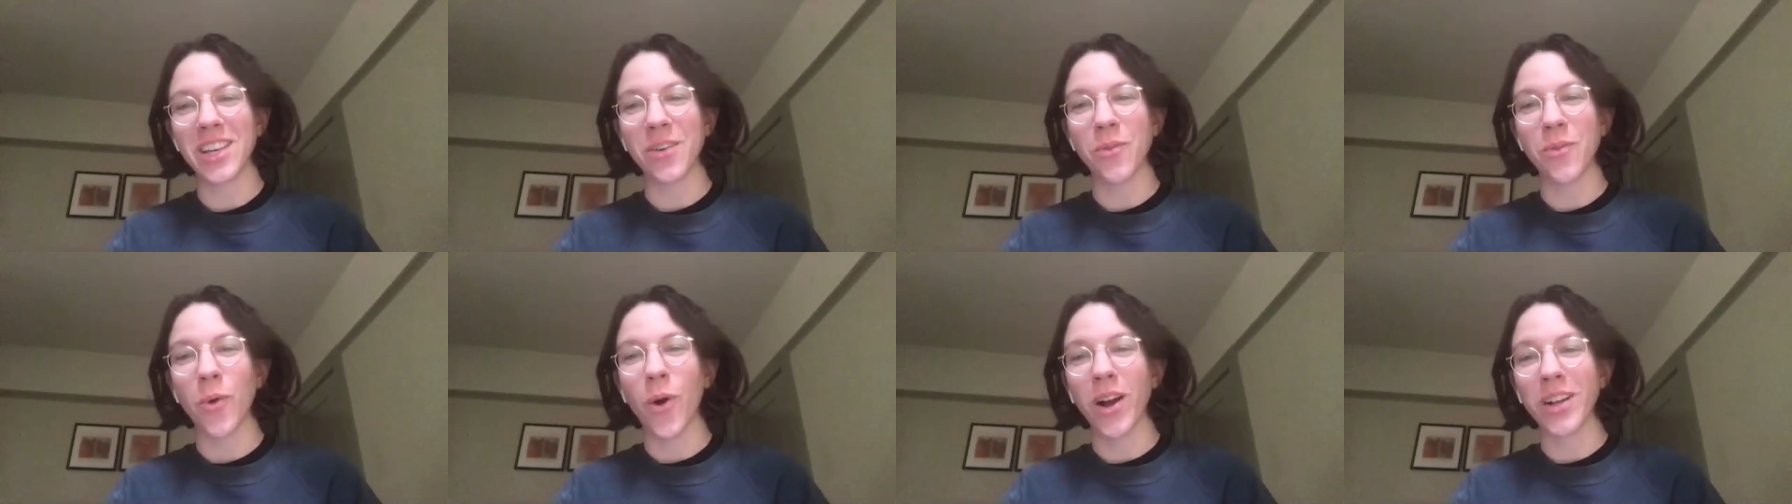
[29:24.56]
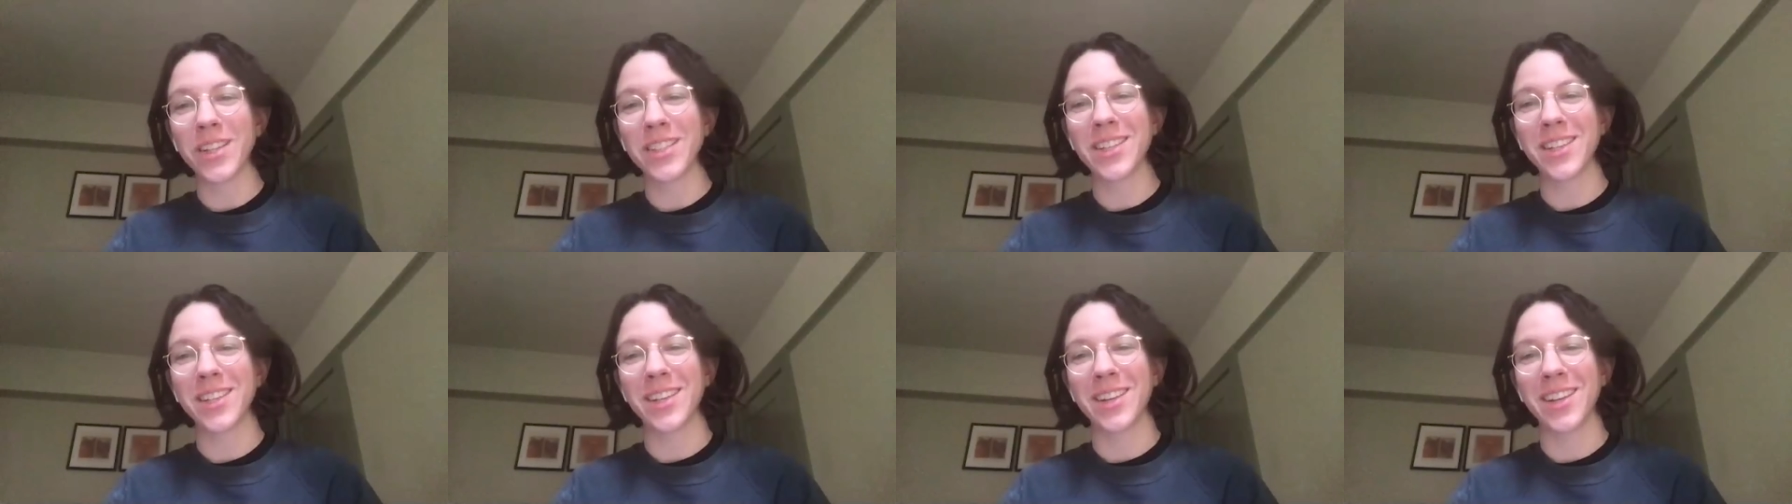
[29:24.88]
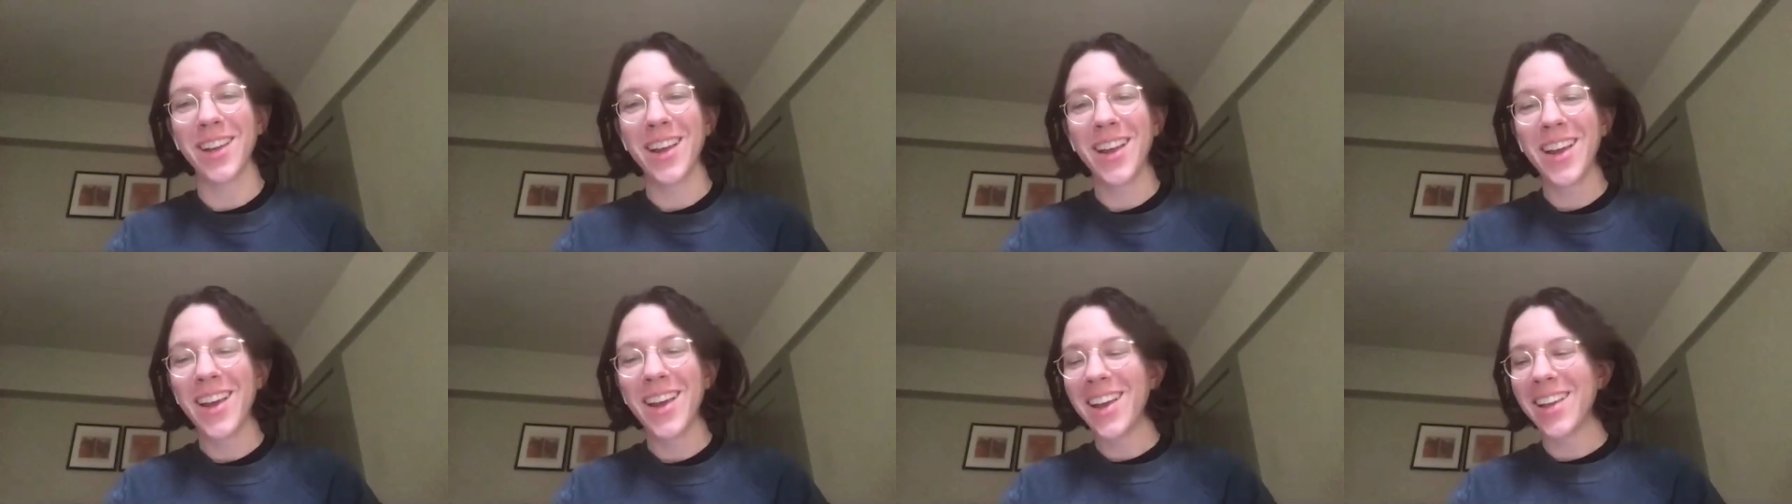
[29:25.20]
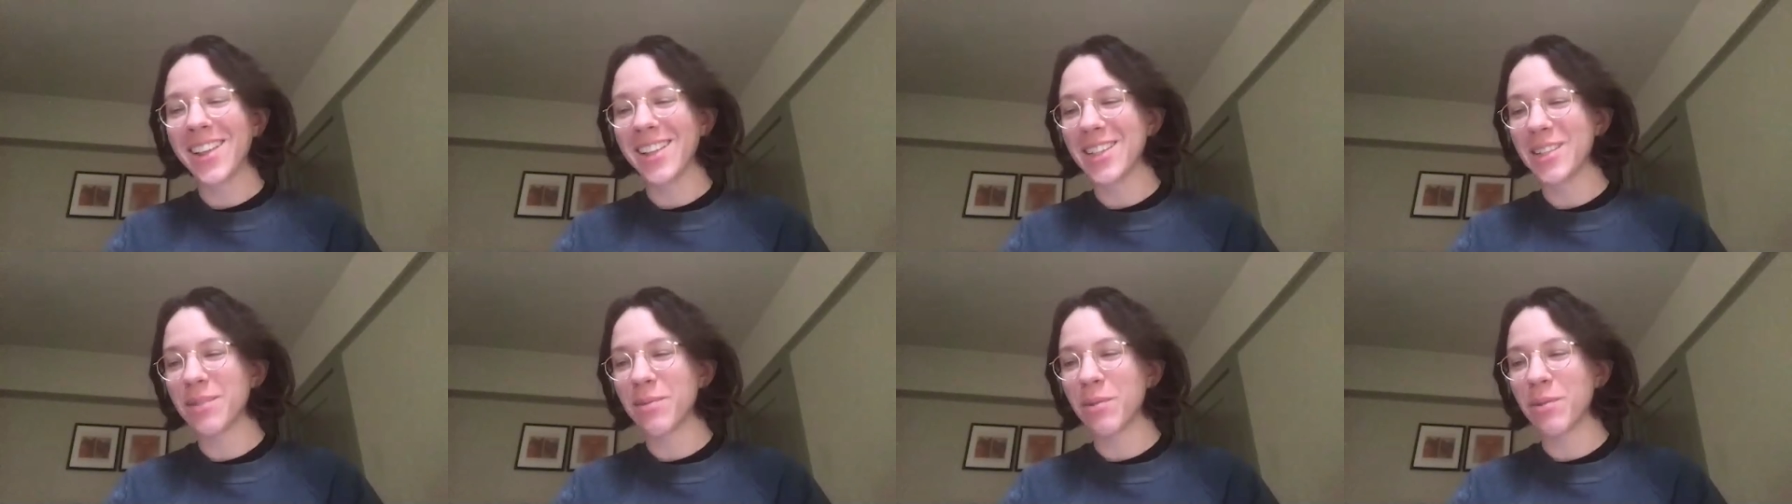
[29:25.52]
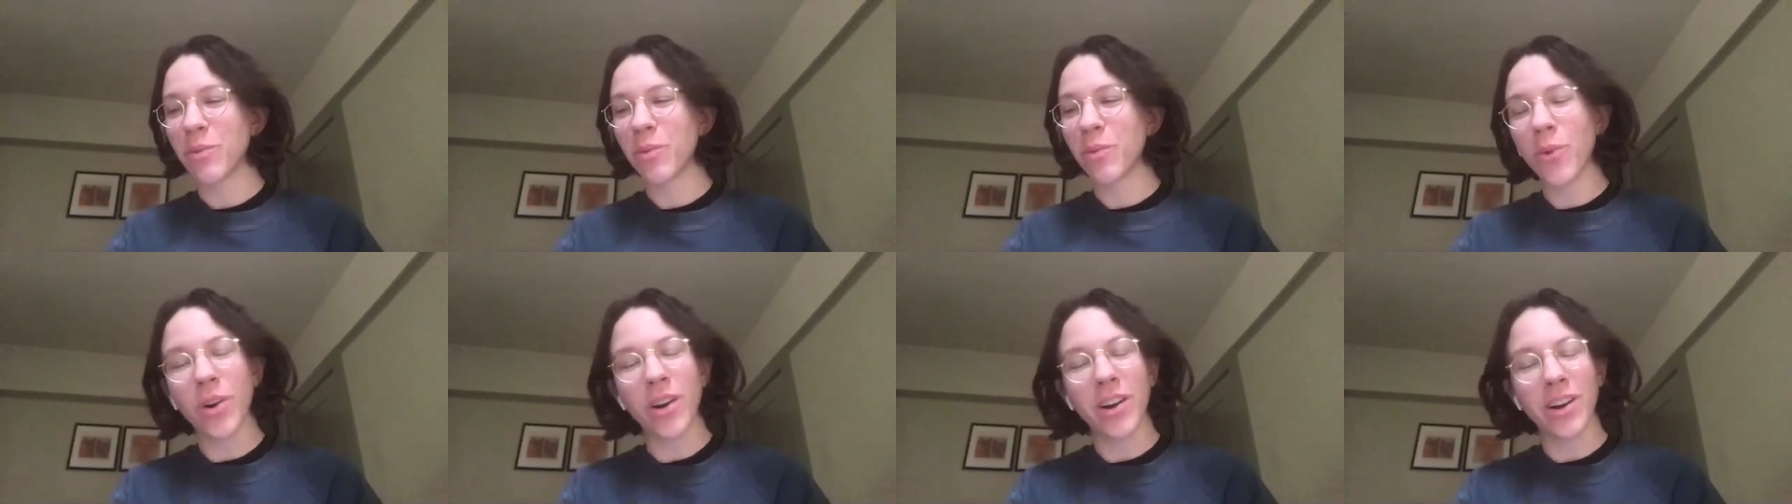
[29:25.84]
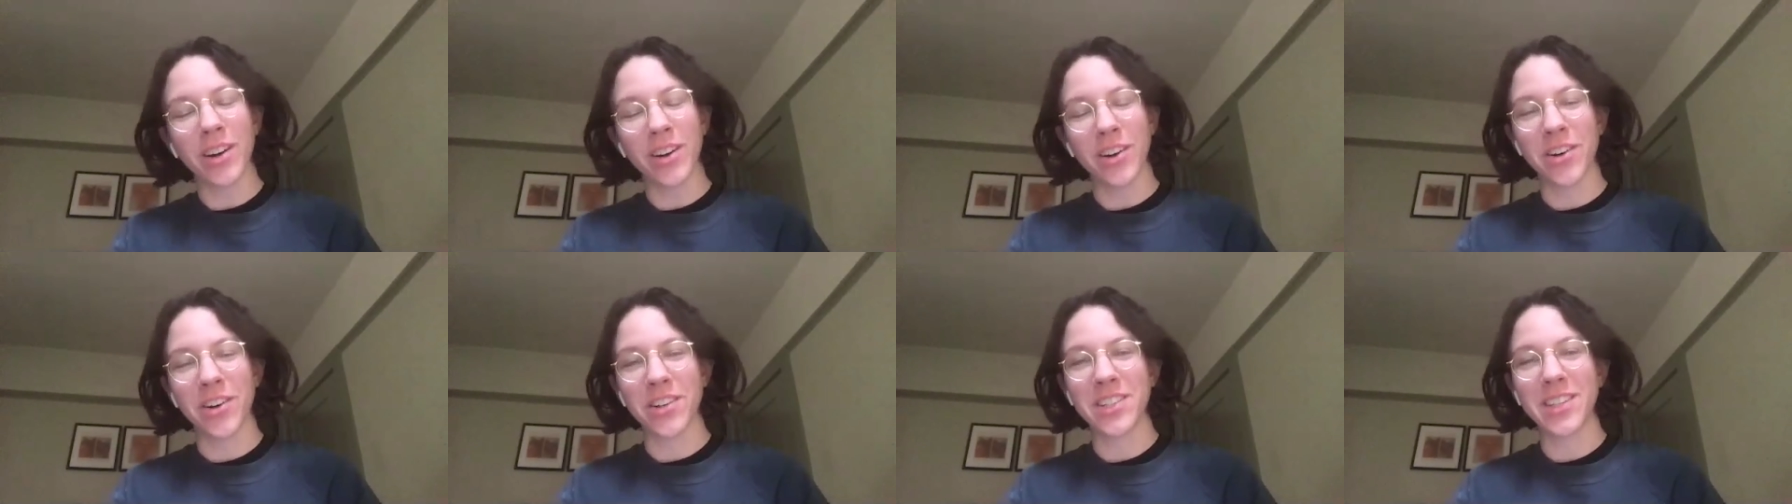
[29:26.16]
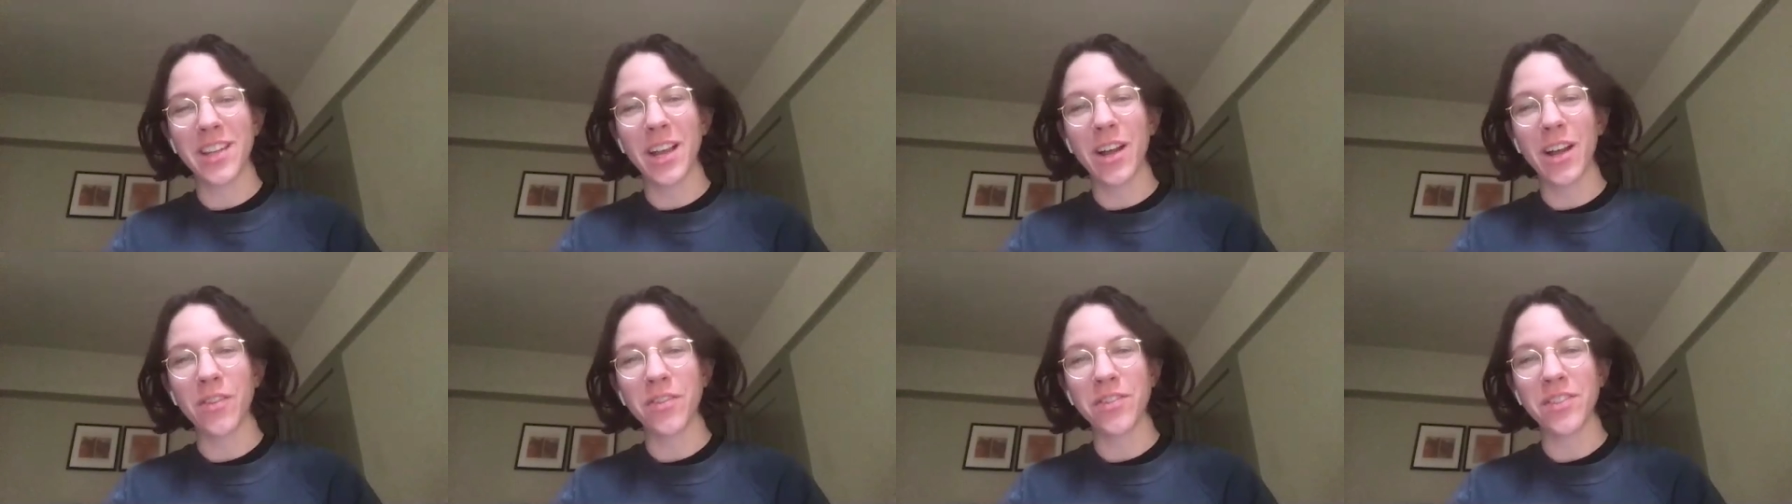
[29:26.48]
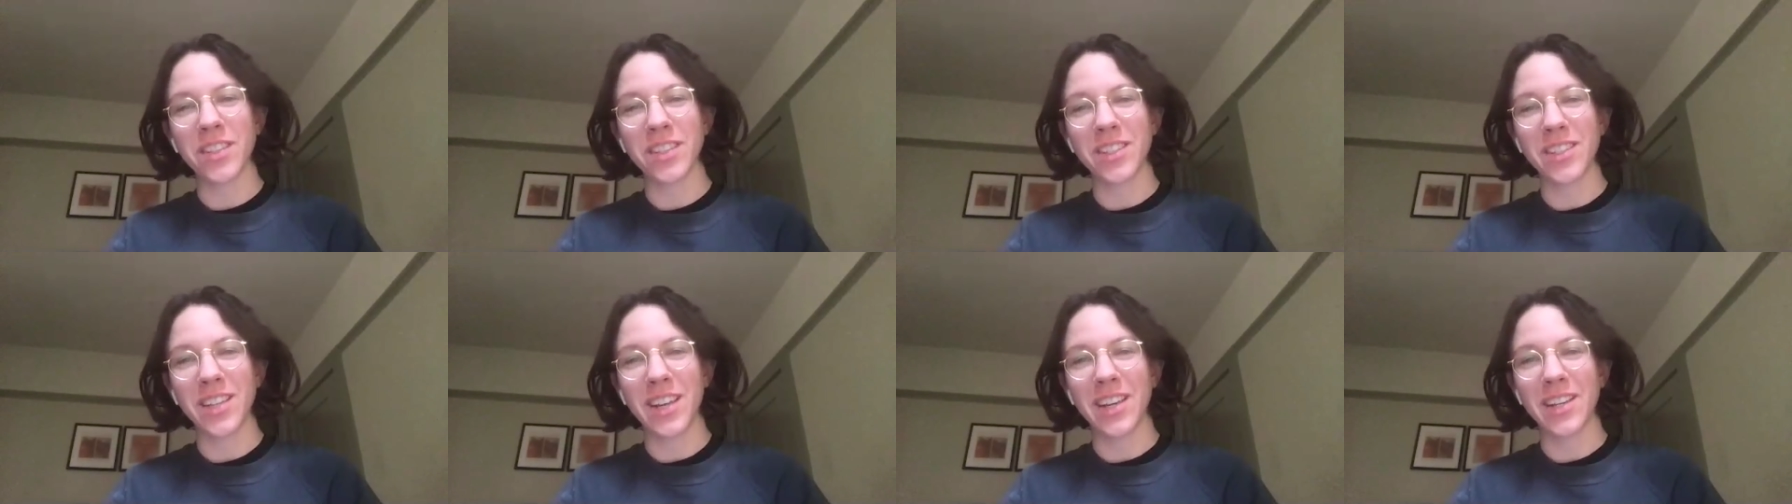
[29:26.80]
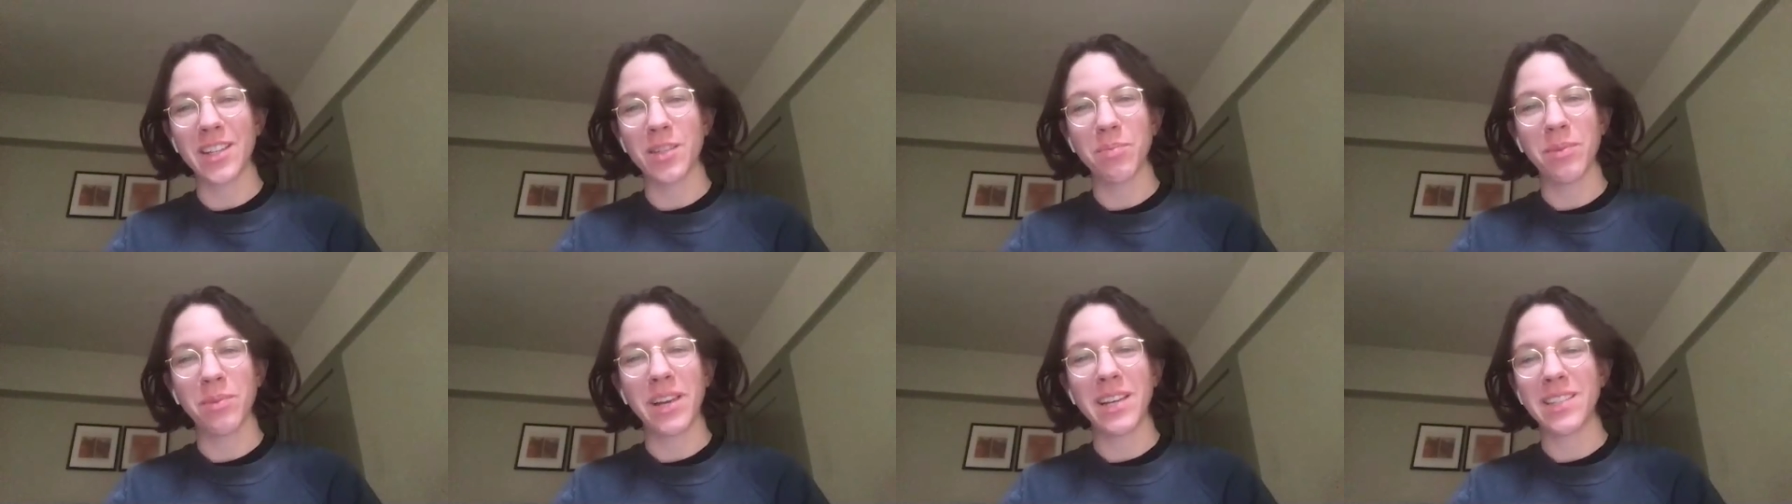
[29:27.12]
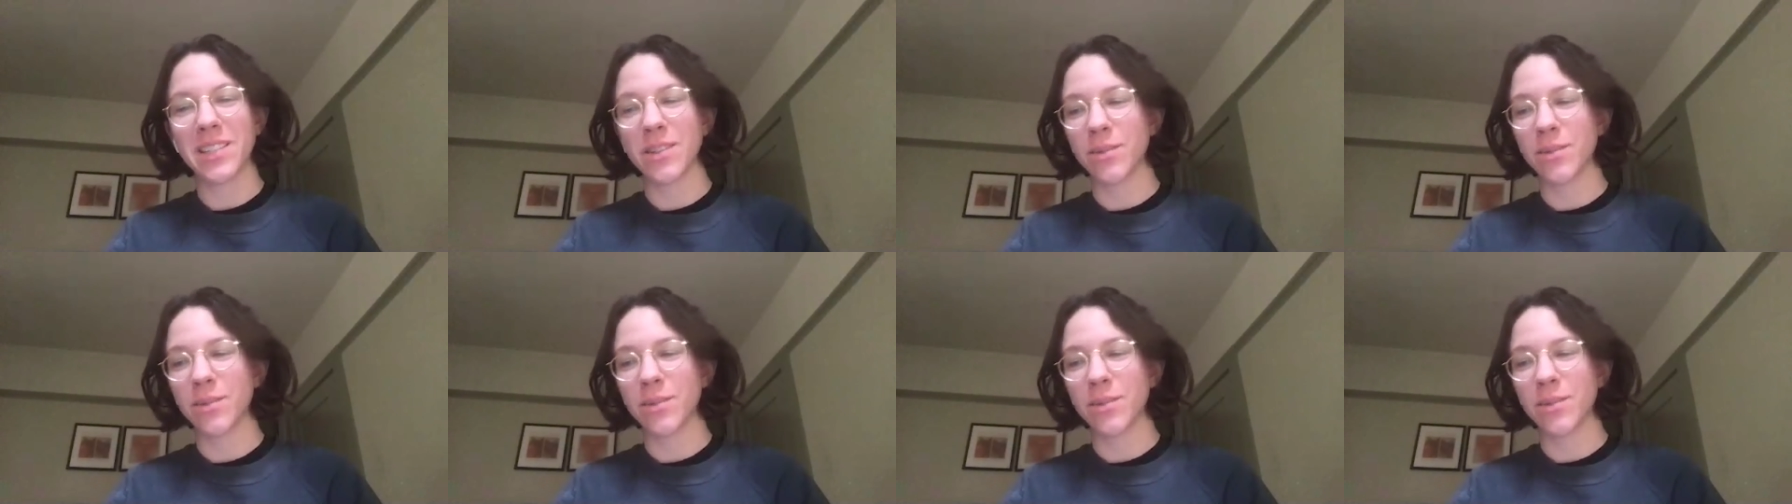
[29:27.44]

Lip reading: wanted Elizabeth Warren herself to take his place,